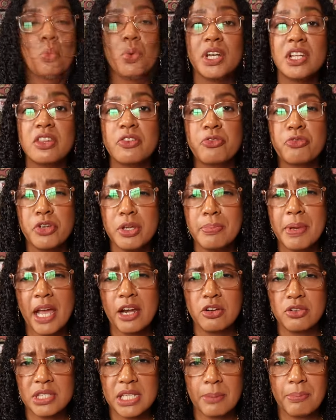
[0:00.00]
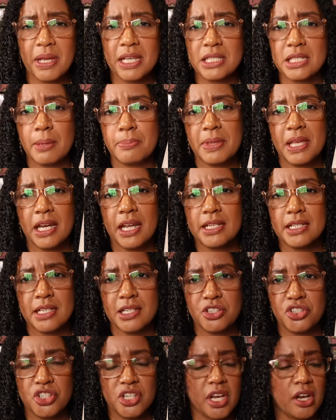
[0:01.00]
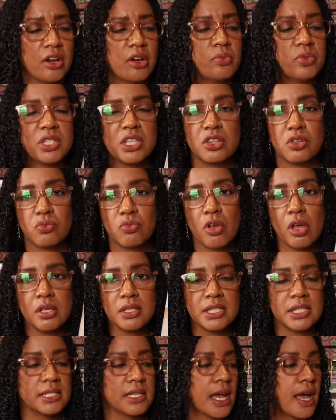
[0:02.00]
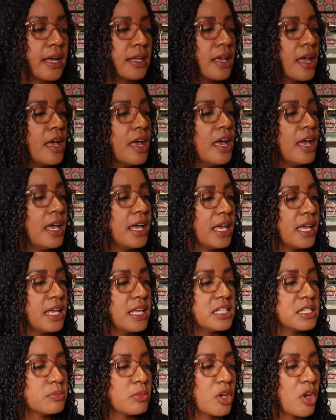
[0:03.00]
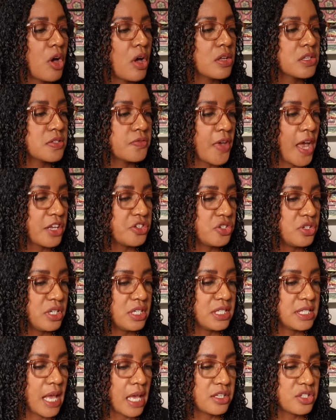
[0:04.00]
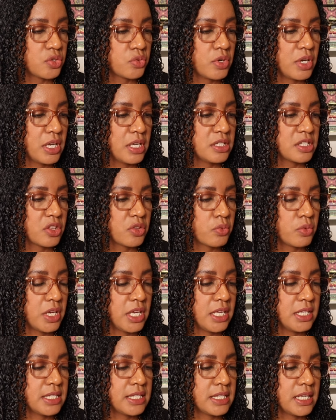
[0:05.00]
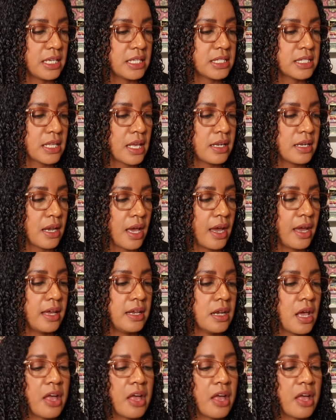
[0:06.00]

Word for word: One of the free patterns I picked up that I didn't share, it was in the wrong stack, is McCall's Fashion Accessories three six nine